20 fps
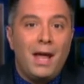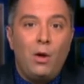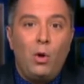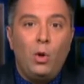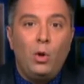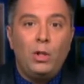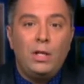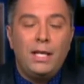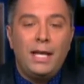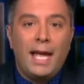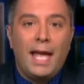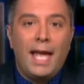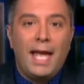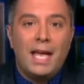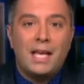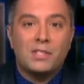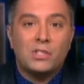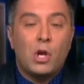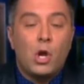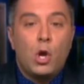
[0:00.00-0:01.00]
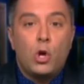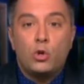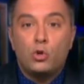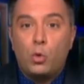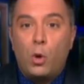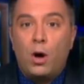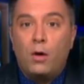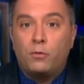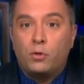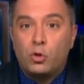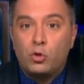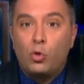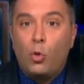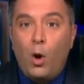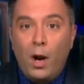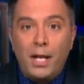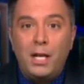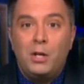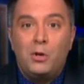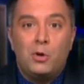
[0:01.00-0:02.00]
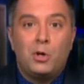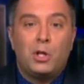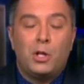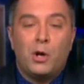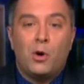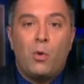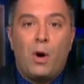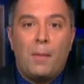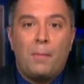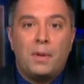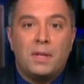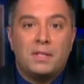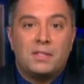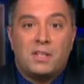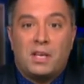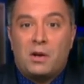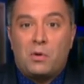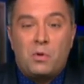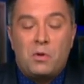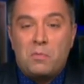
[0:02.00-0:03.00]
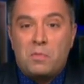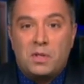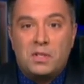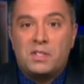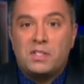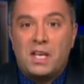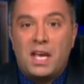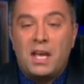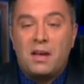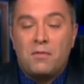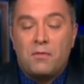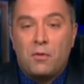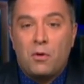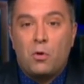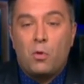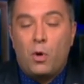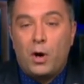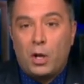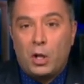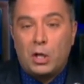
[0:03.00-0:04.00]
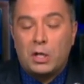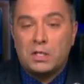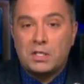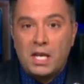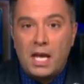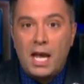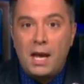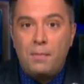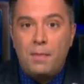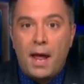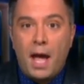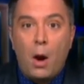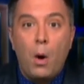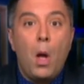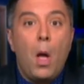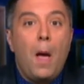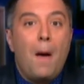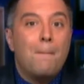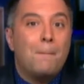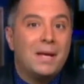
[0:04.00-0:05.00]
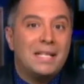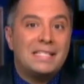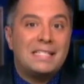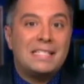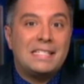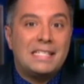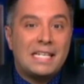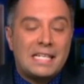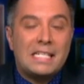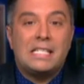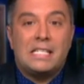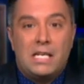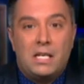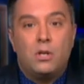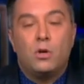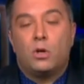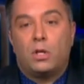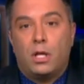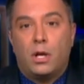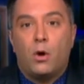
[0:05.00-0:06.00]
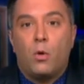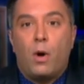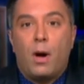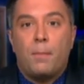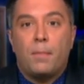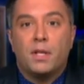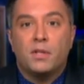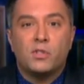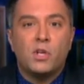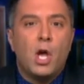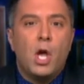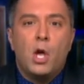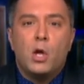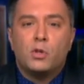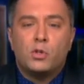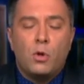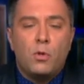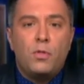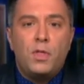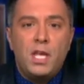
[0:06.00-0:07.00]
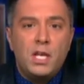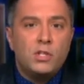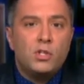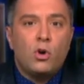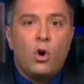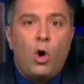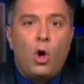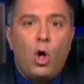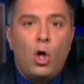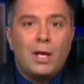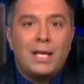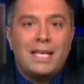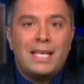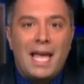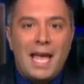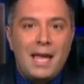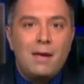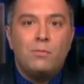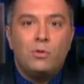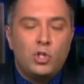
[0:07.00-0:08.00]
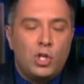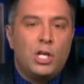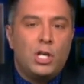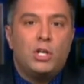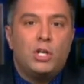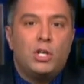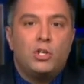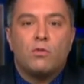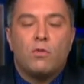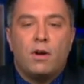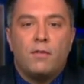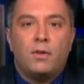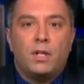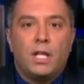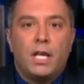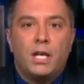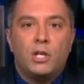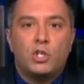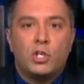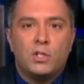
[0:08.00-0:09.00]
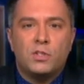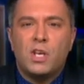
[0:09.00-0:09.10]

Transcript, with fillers: only has twelve to twenty nuclear weapons, like we've been saying for quite a long time now, but sixty nuclear weapons. So these are all game-changing revelations